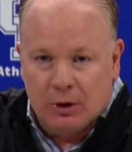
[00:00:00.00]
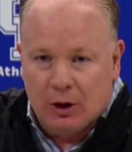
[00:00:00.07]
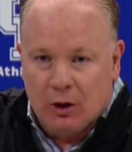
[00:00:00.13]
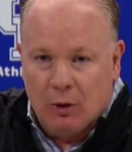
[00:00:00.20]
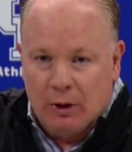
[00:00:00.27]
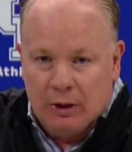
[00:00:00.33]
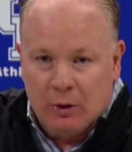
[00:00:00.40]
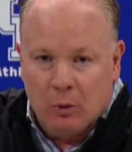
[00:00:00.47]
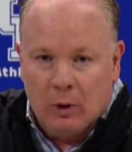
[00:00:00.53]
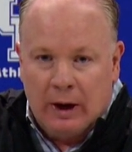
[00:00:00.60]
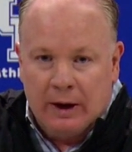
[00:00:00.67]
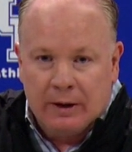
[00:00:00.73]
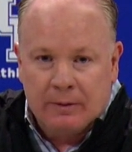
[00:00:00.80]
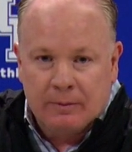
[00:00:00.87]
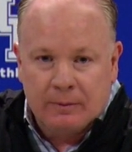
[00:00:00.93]
you could go either
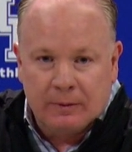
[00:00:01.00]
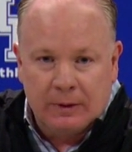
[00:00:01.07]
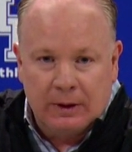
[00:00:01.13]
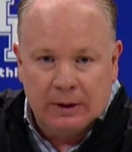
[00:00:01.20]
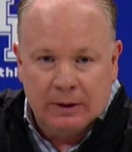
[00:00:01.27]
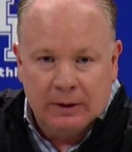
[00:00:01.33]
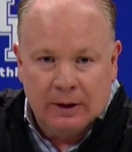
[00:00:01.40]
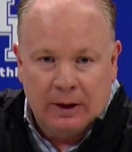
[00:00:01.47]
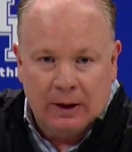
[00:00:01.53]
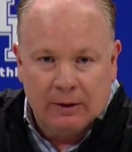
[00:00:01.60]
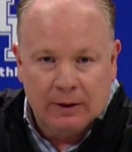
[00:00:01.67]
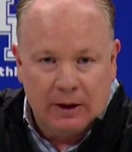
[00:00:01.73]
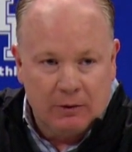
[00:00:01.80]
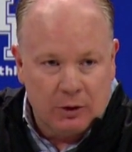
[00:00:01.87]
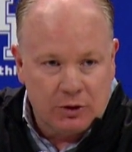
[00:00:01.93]
way. And
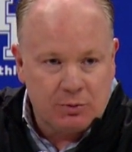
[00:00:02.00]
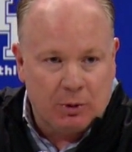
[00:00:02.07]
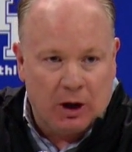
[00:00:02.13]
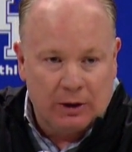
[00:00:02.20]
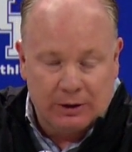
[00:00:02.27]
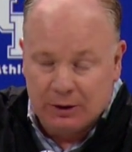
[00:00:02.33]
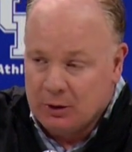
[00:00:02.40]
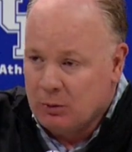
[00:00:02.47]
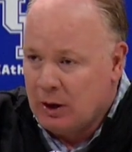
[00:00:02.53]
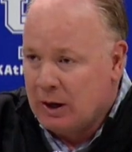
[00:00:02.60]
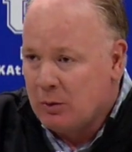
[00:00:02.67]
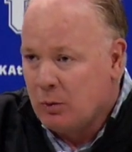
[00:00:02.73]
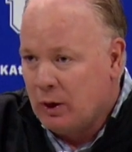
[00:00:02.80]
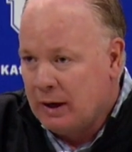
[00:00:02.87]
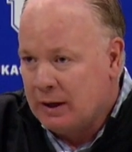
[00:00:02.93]
they've responded the
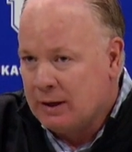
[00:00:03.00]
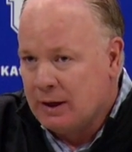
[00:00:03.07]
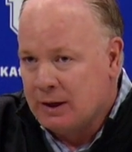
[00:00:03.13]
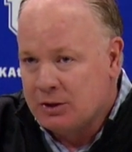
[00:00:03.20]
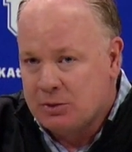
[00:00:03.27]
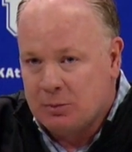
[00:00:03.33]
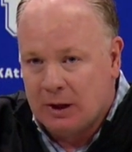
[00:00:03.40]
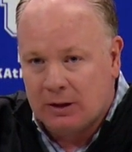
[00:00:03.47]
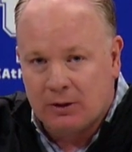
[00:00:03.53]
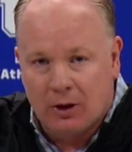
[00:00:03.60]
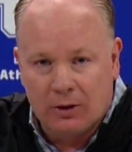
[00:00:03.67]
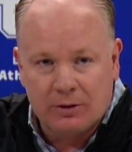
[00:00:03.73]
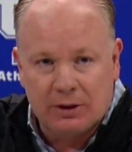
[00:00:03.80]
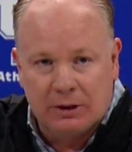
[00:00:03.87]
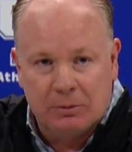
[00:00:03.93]
right way, and I
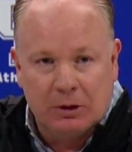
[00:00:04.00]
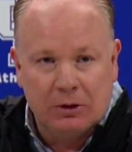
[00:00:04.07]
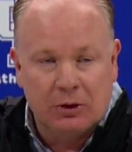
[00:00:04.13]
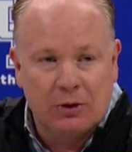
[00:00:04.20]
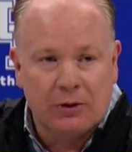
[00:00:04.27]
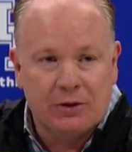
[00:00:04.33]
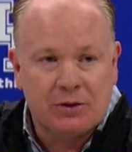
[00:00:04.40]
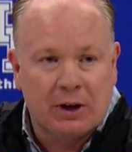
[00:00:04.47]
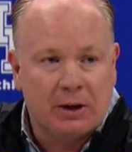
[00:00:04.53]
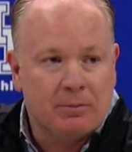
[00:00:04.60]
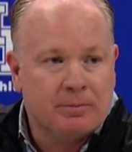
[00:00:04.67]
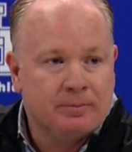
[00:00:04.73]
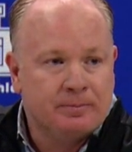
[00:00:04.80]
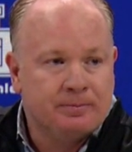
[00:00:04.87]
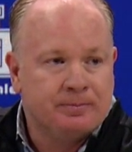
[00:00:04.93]
expect our team to do the same.
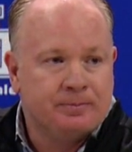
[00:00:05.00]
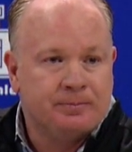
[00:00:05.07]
